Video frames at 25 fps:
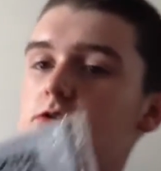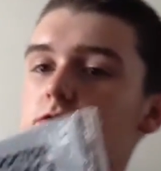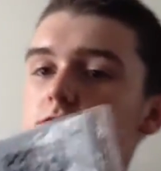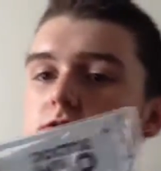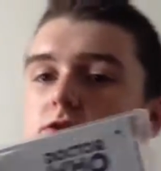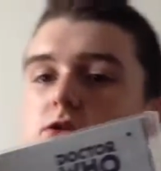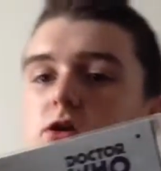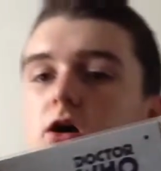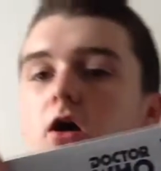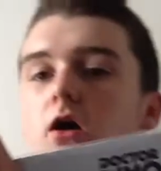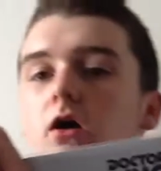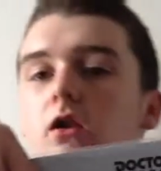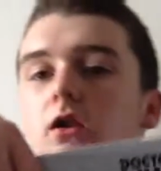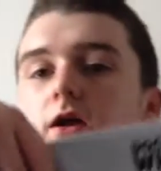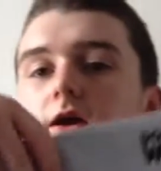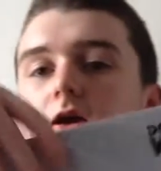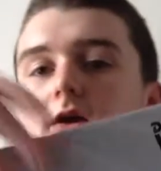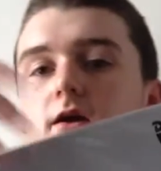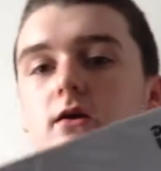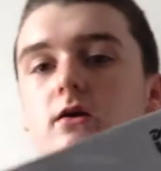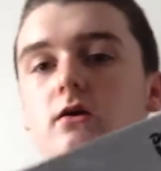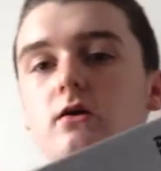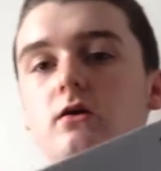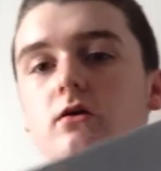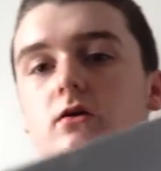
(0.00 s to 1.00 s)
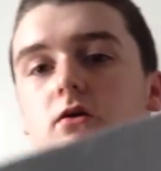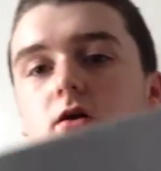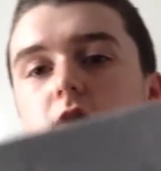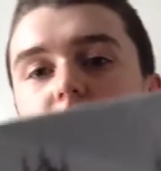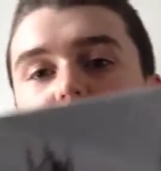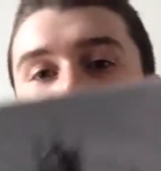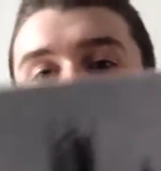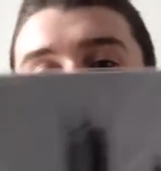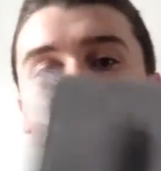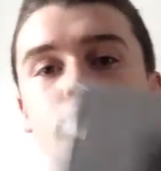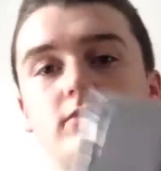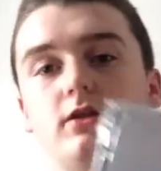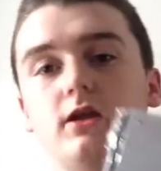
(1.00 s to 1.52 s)
Dalek. I
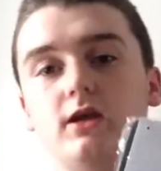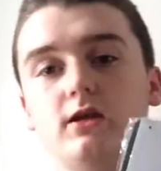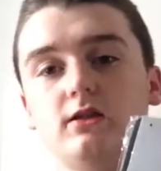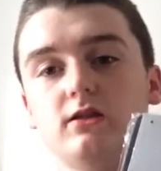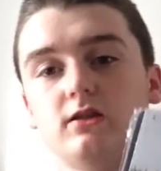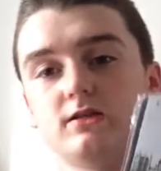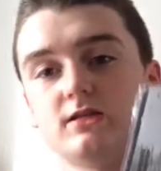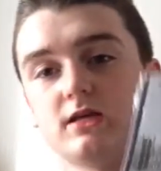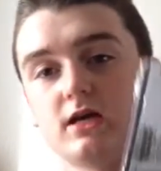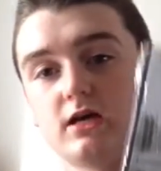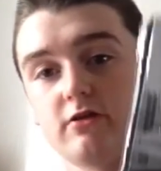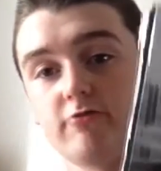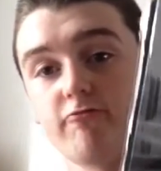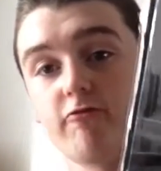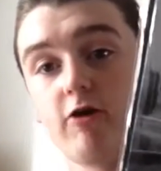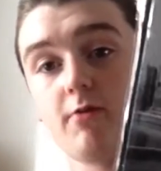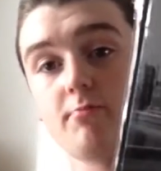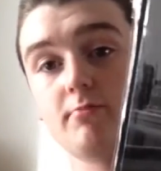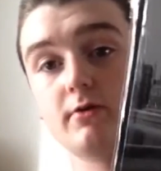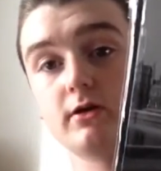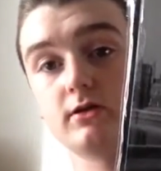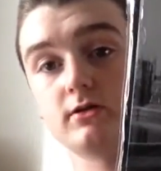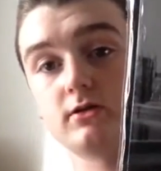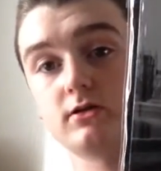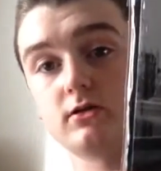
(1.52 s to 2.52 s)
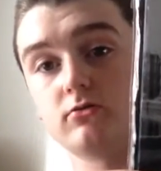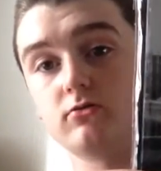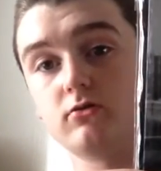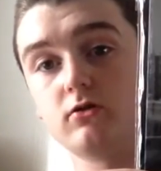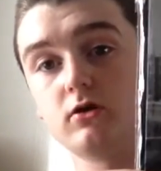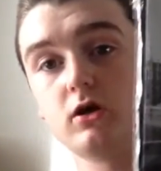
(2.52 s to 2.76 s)
haven't taken this out of the wrapping, so